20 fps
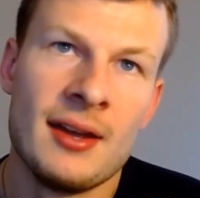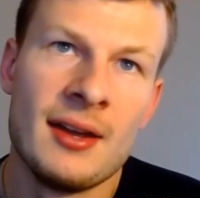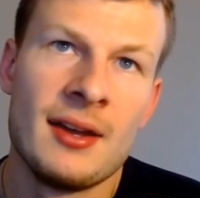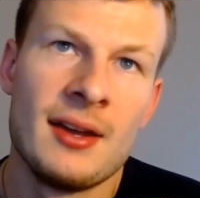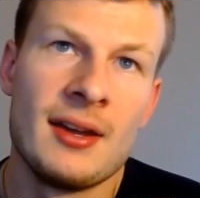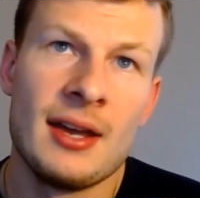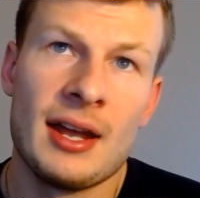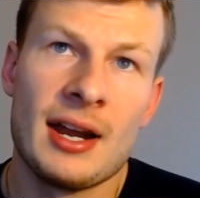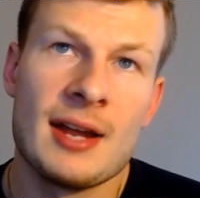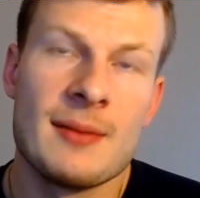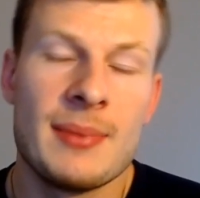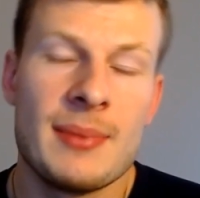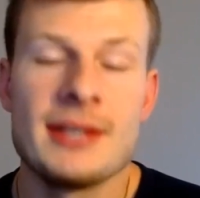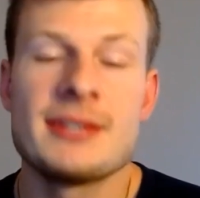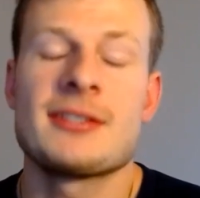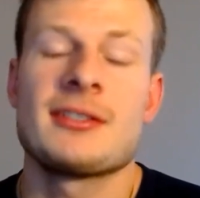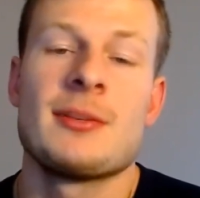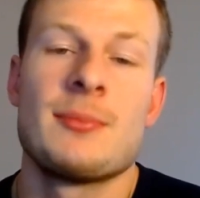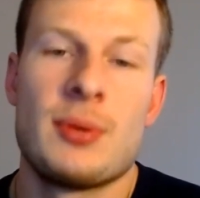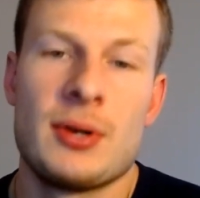And I
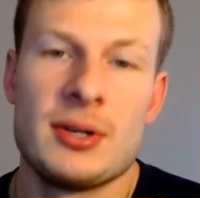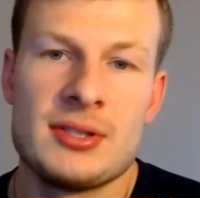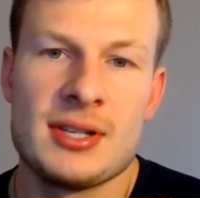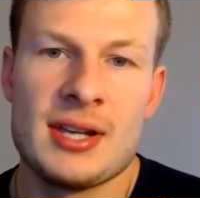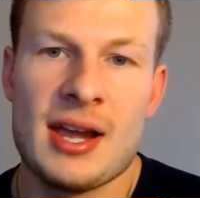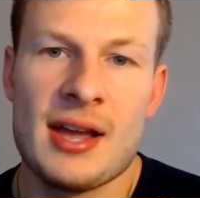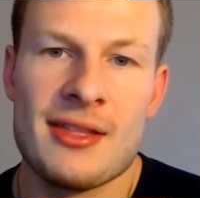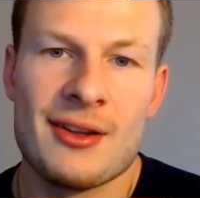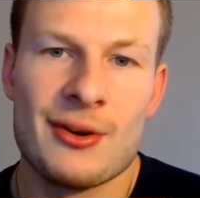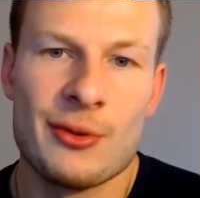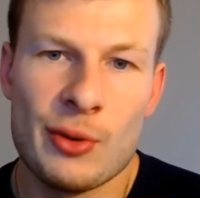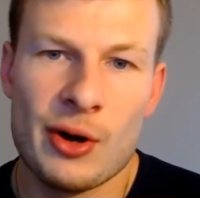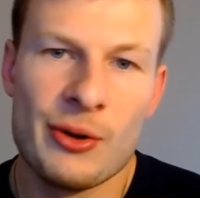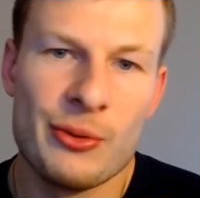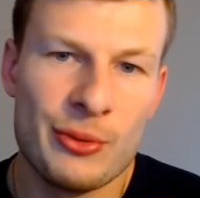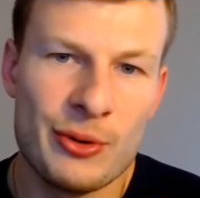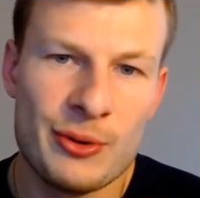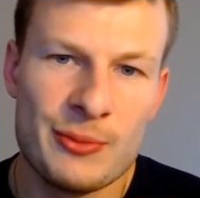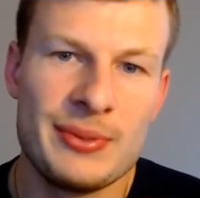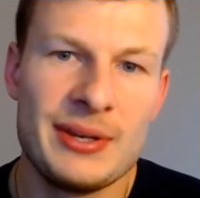basically put together what
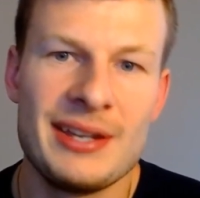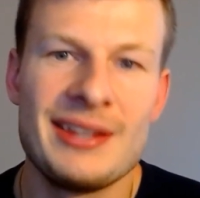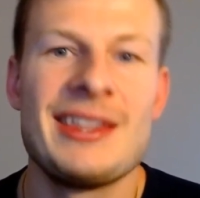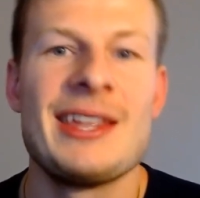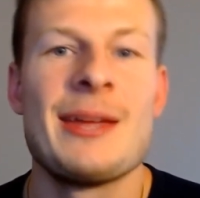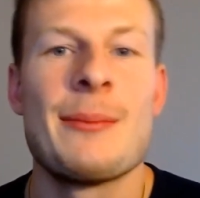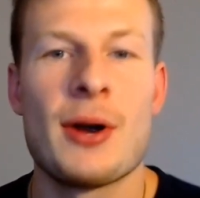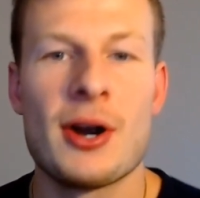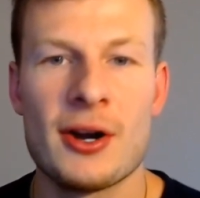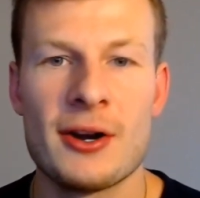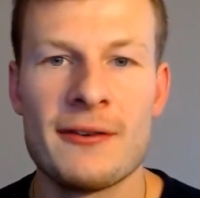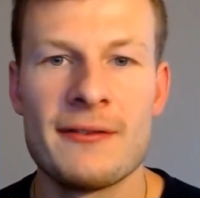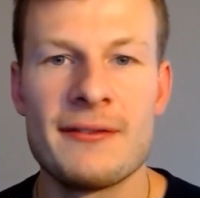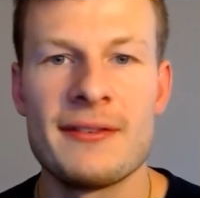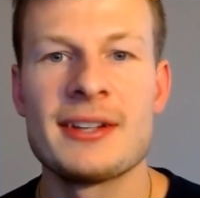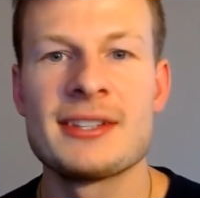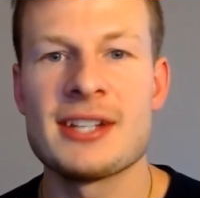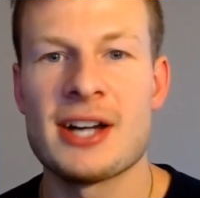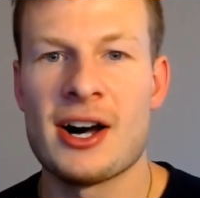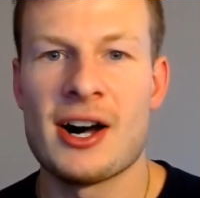would be the
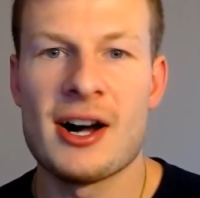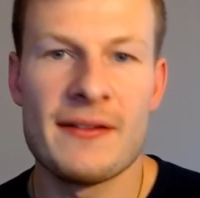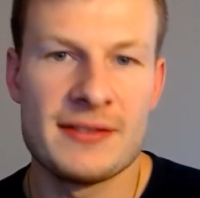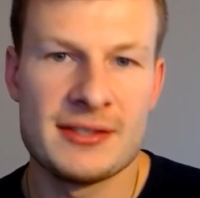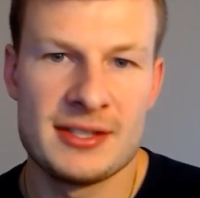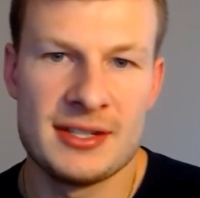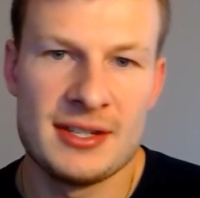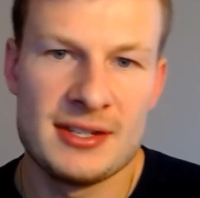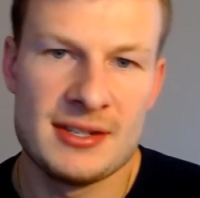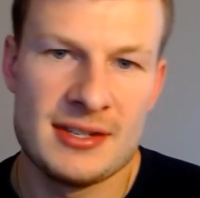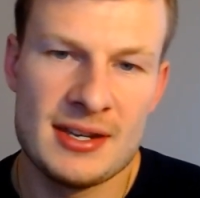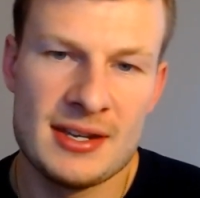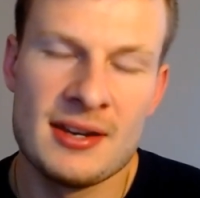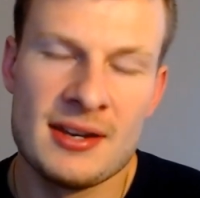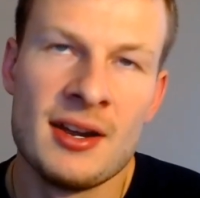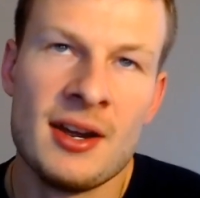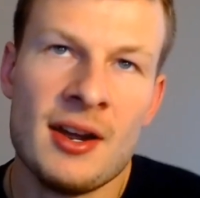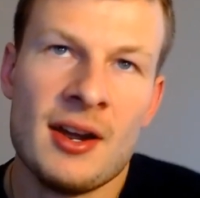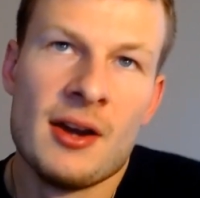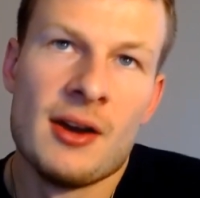perfect
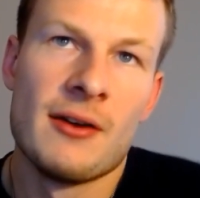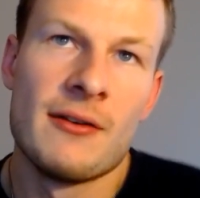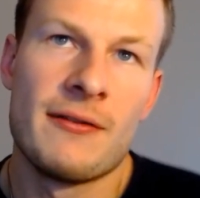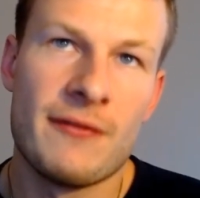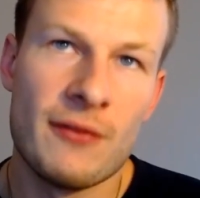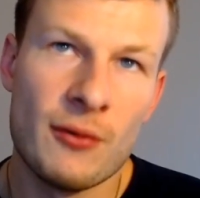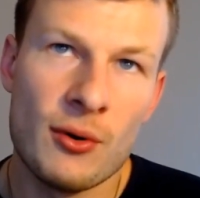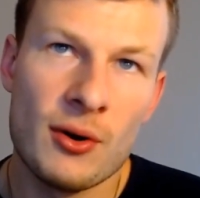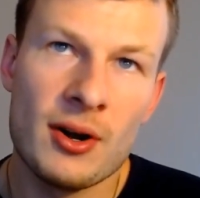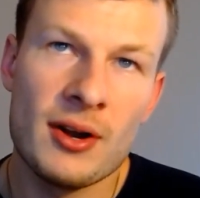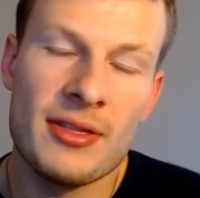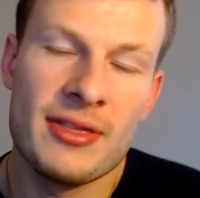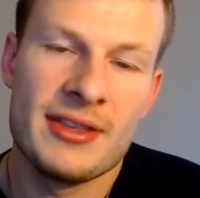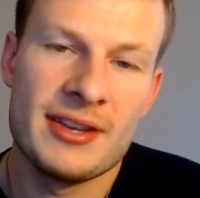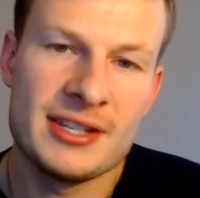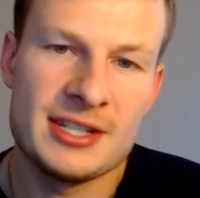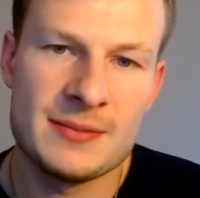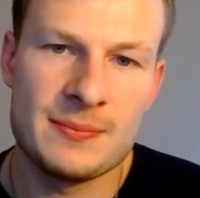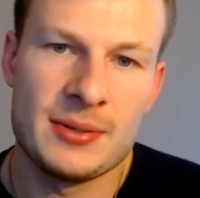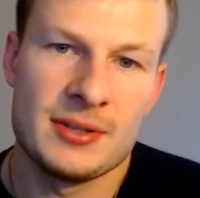off-season for
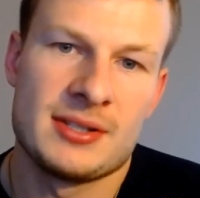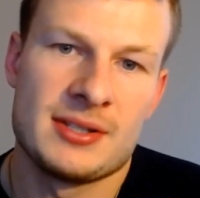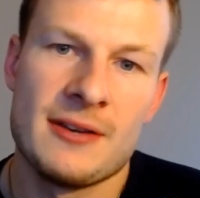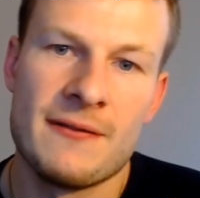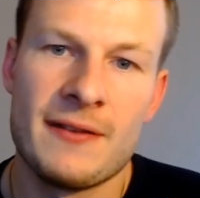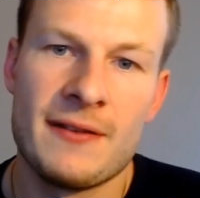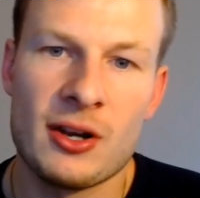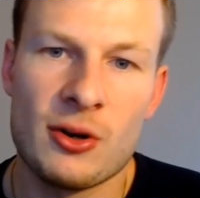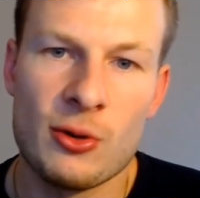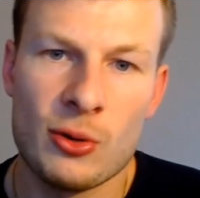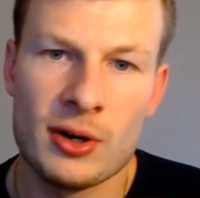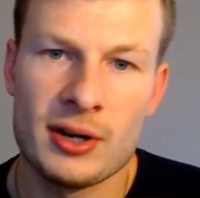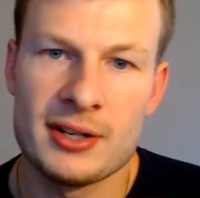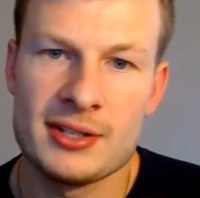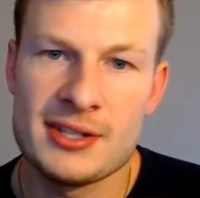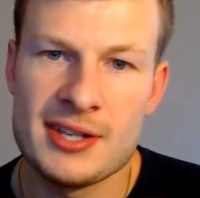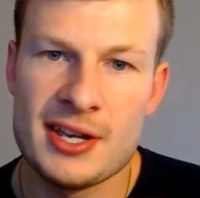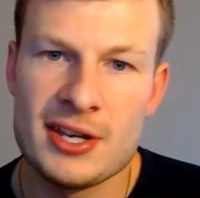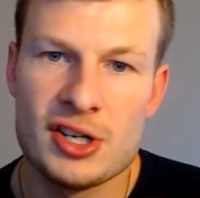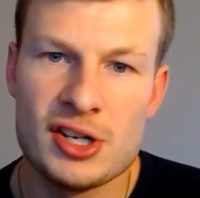this specific
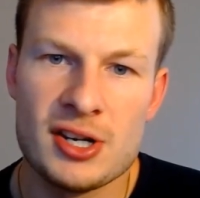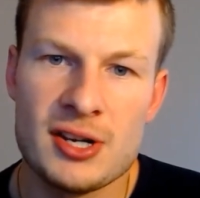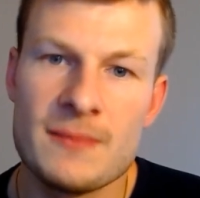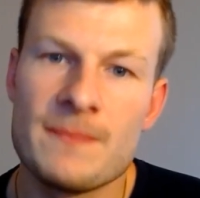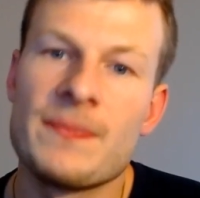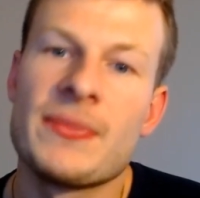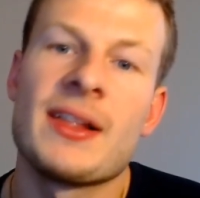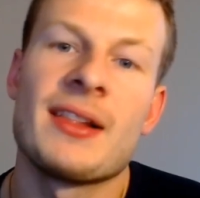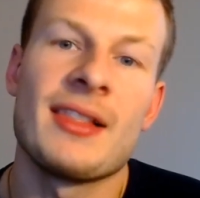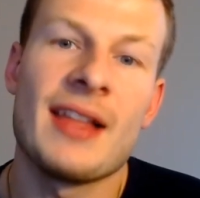organization.